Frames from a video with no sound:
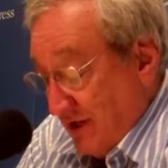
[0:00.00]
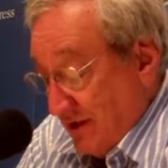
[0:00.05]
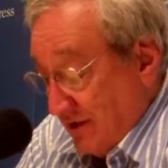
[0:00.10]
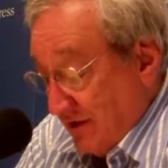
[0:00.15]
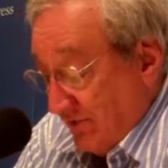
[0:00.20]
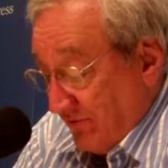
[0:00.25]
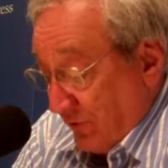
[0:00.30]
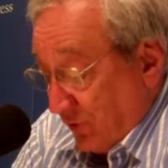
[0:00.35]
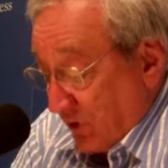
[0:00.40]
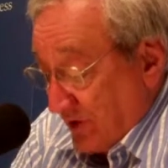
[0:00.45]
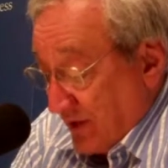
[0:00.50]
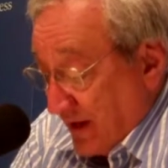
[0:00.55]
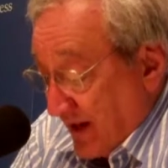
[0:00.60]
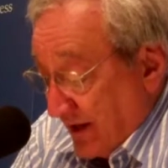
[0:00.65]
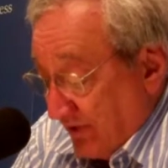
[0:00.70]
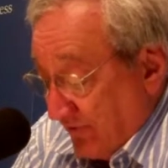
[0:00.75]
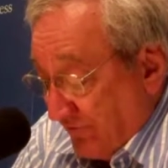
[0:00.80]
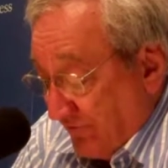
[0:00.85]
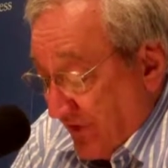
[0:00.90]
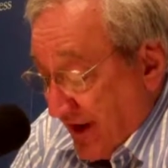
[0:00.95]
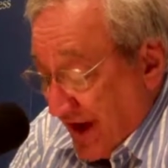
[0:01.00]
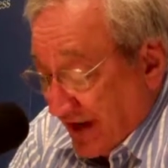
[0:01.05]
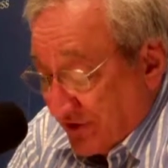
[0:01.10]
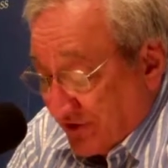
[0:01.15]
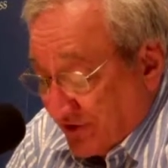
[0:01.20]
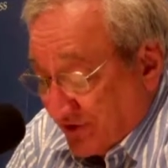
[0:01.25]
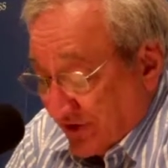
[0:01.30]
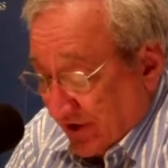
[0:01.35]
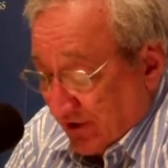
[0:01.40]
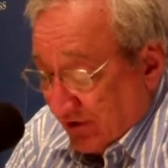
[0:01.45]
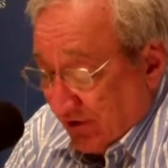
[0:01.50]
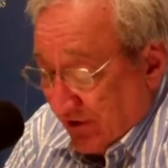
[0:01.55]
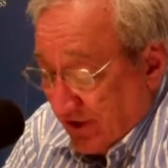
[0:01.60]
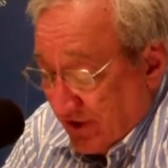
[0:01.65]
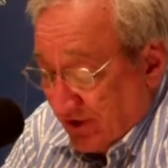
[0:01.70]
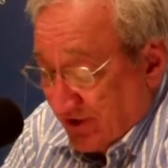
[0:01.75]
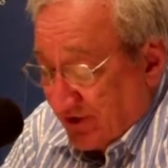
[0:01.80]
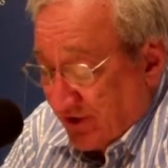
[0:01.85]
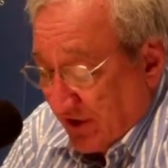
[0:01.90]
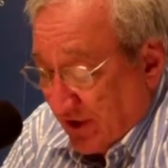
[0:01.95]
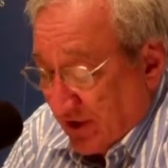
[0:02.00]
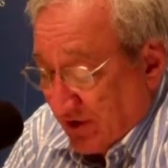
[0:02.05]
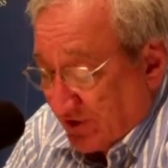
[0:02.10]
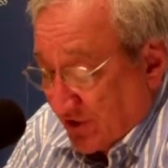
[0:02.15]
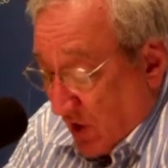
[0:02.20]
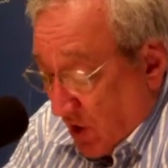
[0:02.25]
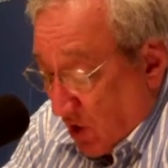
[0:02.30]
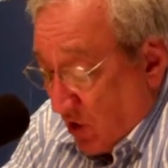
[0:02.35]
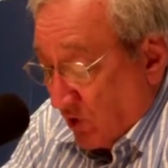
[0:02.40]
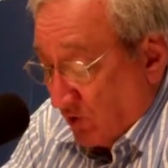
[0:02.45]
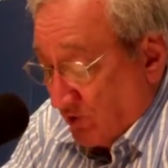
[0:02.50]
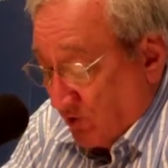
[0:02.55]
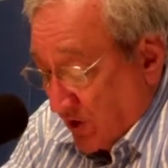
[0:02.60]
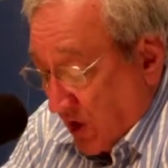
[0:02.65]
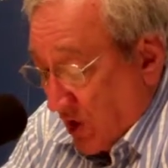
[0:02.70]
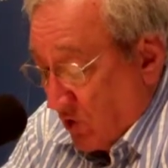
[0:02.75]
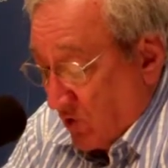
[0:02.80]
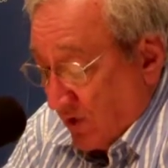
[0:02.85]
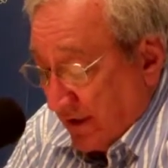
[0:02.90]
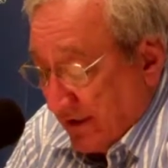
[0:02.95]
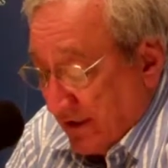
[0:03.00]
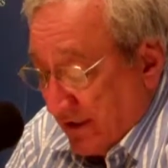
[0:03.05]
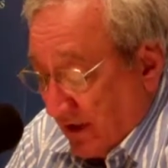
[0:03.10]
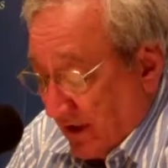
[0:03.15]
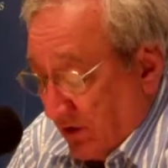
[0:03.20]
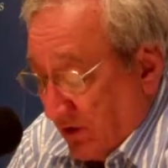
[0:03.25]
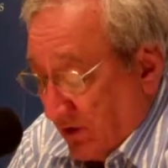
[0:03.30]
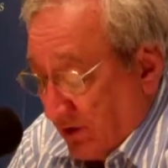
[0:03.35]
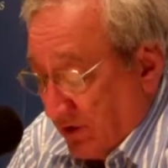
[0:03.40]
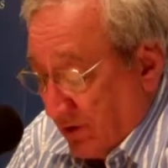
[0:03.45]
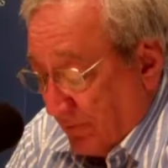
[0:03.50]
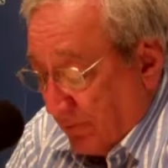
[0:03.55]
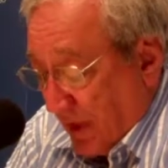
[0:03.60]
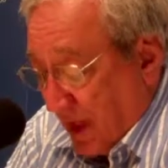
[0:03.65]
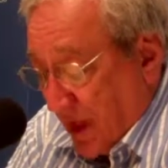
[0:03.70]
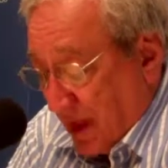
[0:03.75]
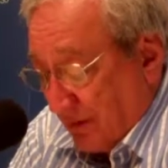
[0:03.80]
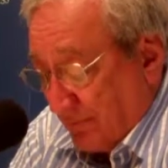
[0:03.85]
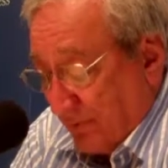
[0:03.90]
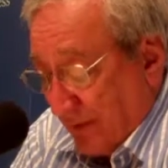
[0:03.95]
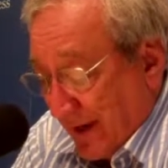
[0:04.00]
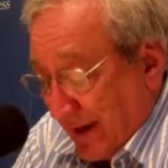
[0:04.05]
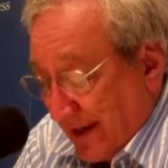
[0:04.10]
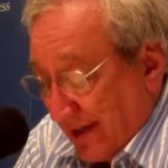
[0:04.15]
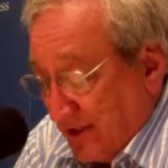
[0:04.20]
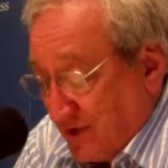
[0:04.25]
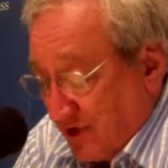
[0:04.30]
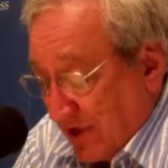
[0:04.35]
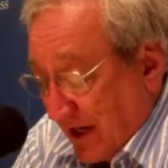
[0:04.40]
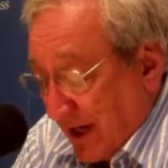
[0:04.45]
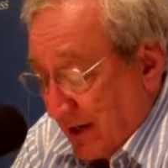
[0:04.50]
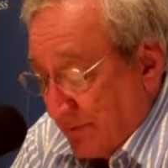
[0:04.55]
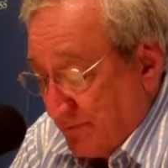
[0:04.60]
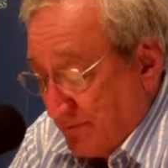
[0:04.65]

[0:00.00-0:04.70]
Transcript: The Fortnight of Facts series is ongoing on the blog page at